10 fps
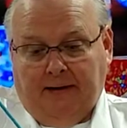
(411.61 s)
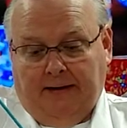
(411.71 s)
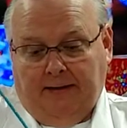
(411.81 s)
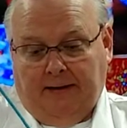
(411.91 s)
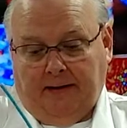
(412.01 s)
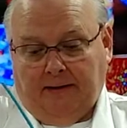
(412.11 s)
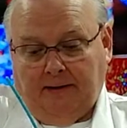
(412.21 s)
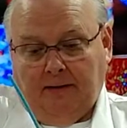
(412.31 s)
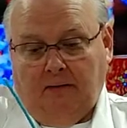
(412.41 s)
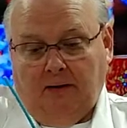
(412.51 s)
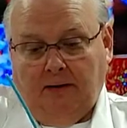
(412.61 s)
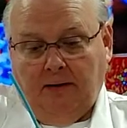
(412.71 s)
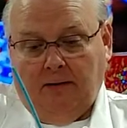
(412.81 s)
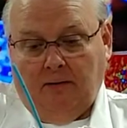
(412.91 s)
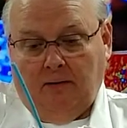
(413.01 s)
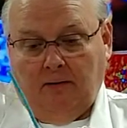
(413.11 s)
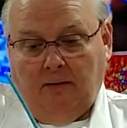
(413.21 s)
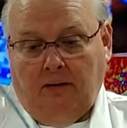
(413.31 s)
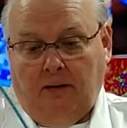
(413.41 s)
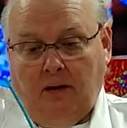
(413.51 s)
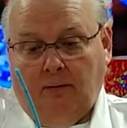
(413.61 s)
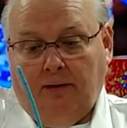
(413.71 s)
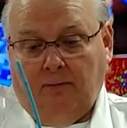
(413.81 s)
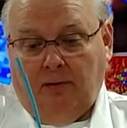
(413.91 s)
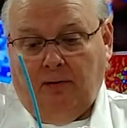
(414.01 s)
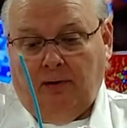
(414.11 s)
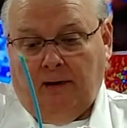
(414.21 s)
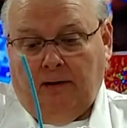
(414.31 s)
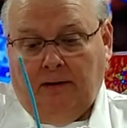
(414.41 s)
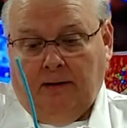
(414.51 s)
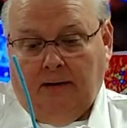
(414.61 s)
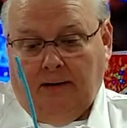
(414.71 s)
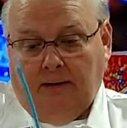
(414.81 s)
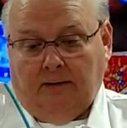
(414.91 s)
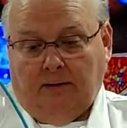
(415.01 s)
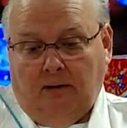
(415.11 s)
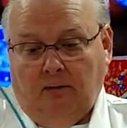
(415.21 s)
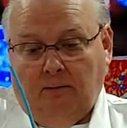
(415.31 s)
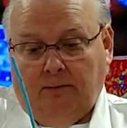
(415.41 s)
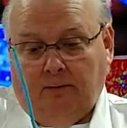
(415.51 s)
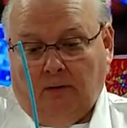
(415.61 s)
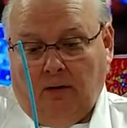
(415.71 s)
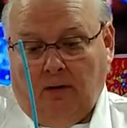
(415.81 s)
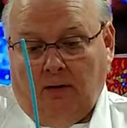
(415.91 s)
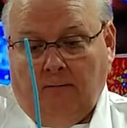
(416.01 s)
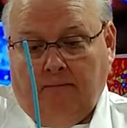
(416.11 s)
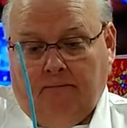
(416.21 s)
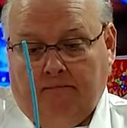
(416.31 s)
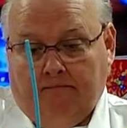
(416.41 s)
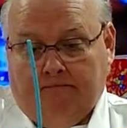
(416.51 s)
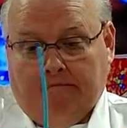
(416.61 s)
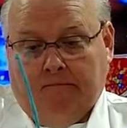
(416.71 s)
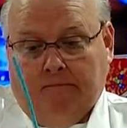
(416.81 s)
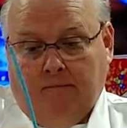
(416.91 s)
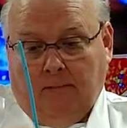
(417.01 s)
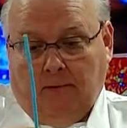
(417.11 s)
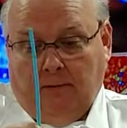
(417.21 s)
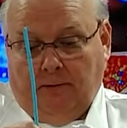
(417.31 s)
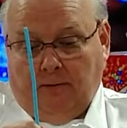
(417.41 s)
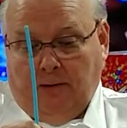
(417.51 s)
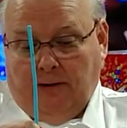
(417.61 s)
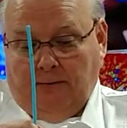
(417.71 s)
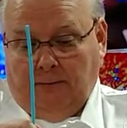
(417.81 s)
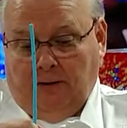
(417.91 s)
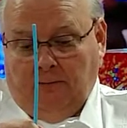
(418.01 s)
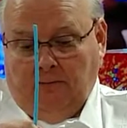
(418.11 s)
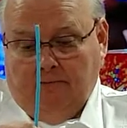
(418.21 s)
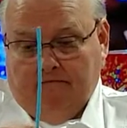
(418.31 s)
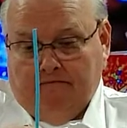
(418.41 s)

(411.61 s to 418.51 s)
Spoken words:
and then slowly holding the bougie, slowly withdraw your endotracheal tube.